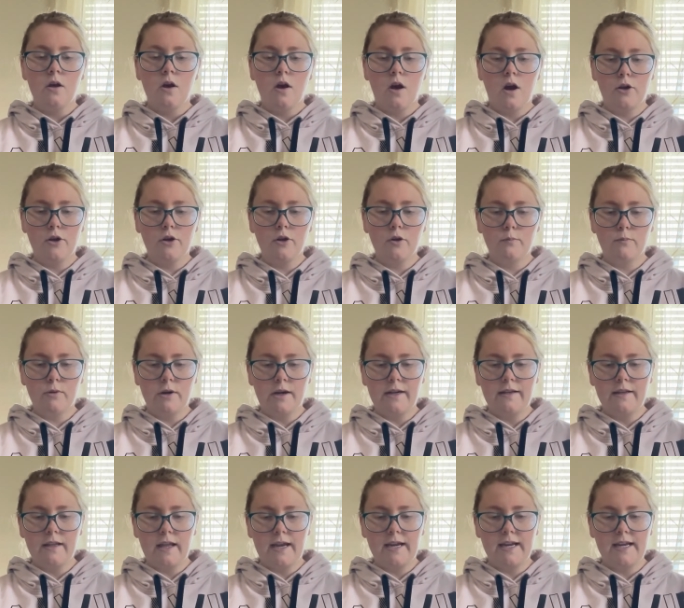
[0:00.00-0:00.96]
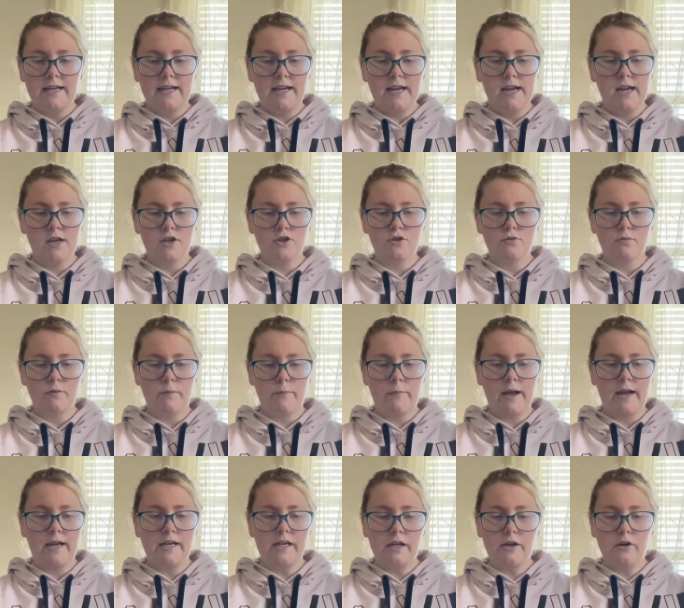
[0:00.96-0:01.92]
on her brain like an itch
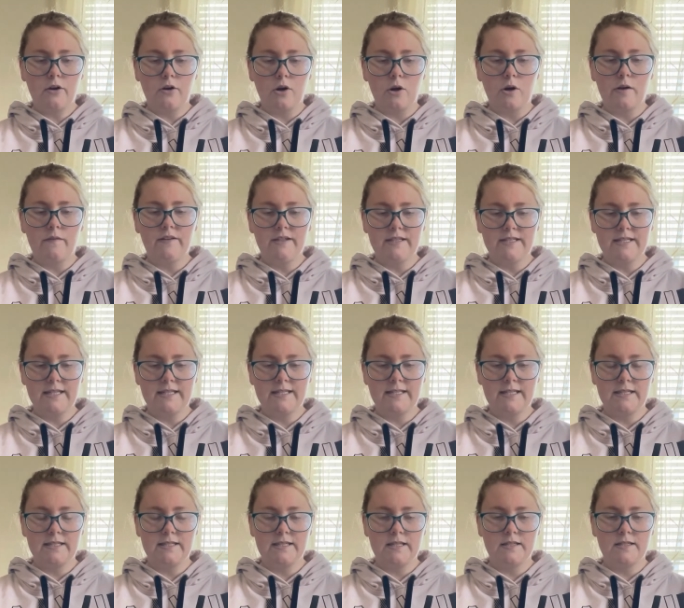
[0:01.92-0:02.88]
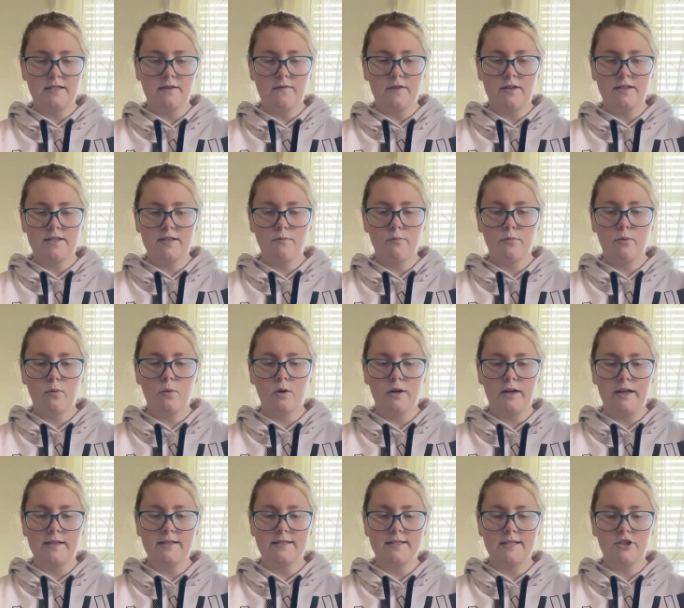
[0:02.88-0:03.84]
reminding her of its existence, of its
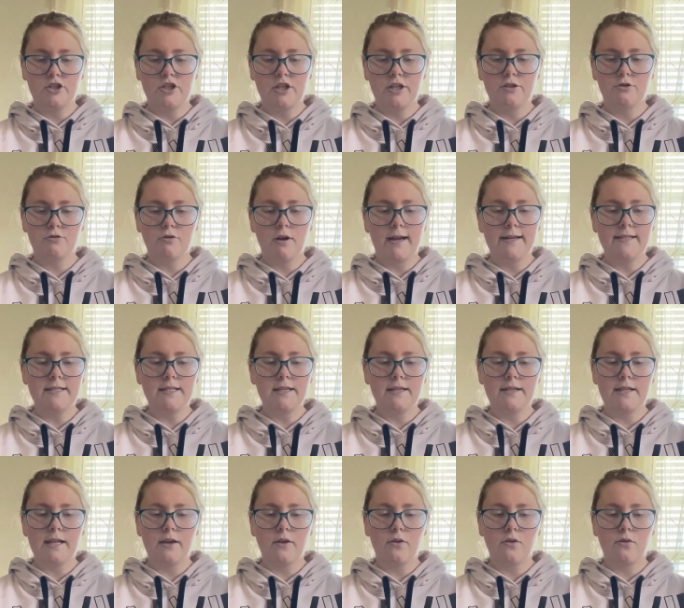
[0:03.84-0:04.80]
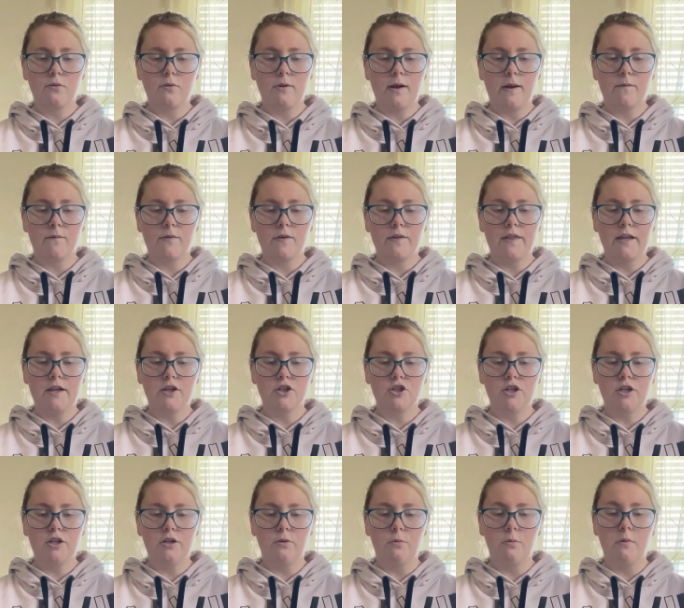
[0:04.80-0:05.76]
importance, as she tried to think through everything
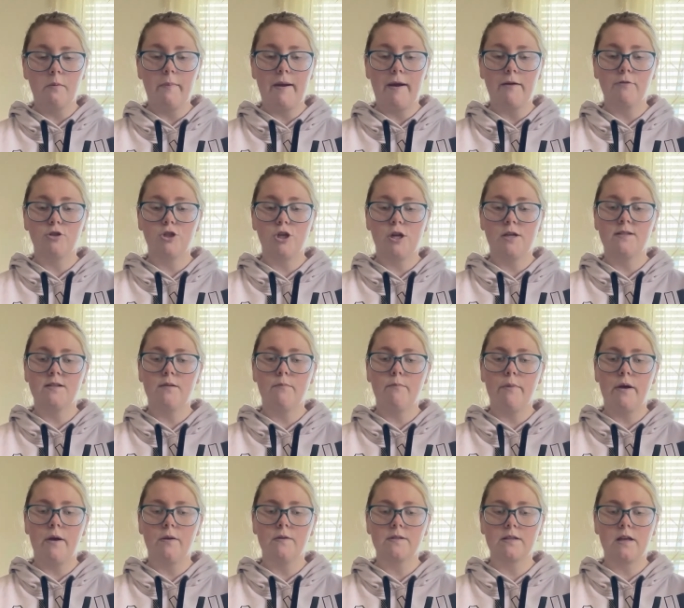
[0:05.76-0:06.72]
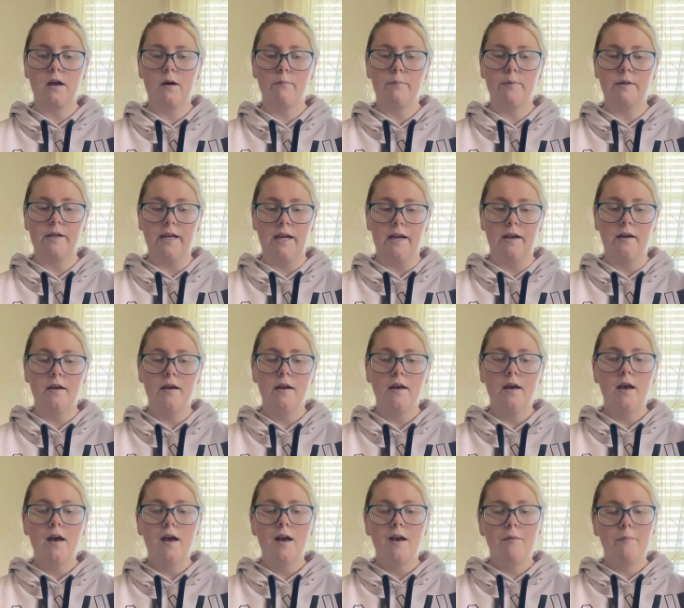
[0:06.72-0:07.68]
she knew about Jason Bell's company.
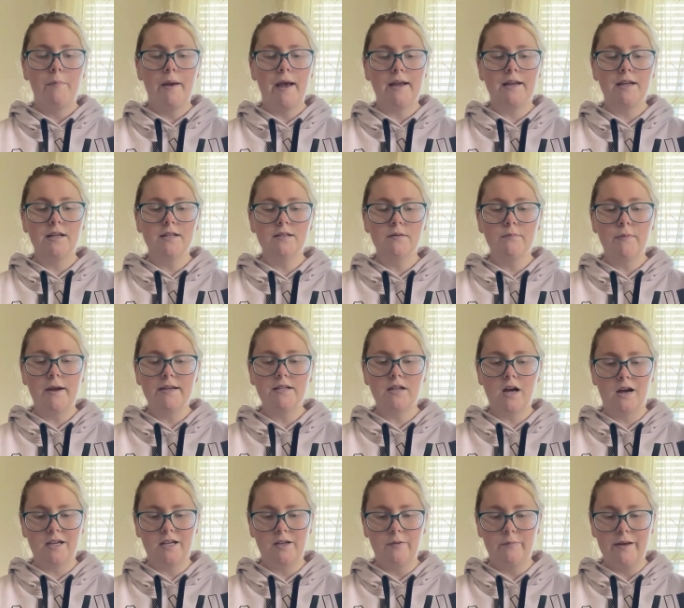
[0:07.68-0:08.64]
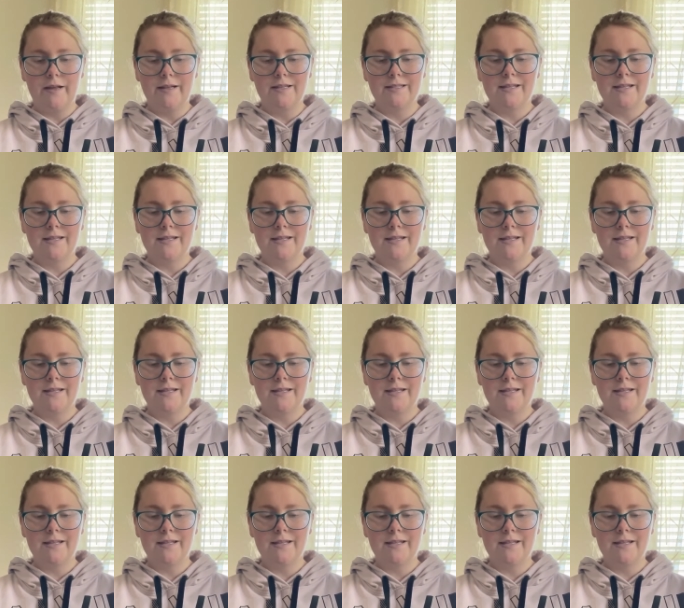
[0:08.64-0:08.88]
Back into my documents.